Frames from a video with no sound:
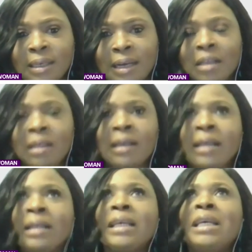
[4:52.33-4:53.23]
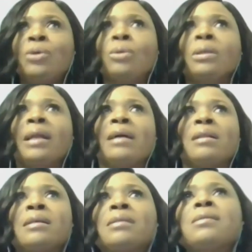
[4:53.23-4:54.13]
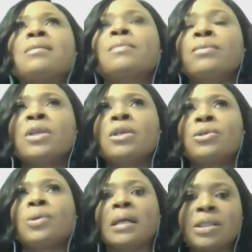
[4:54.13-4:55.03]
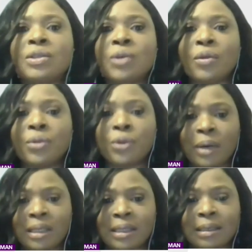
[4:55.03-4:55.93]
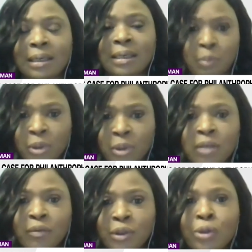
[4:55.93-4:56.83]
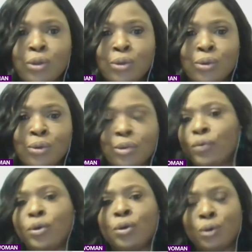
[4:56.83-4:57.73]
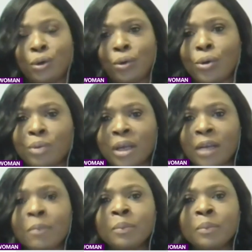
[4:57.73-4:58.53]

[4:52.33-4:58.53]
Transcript: And I think in a keynote like this, so that it's not theoretical, it's important for you to, those of you who don't know me,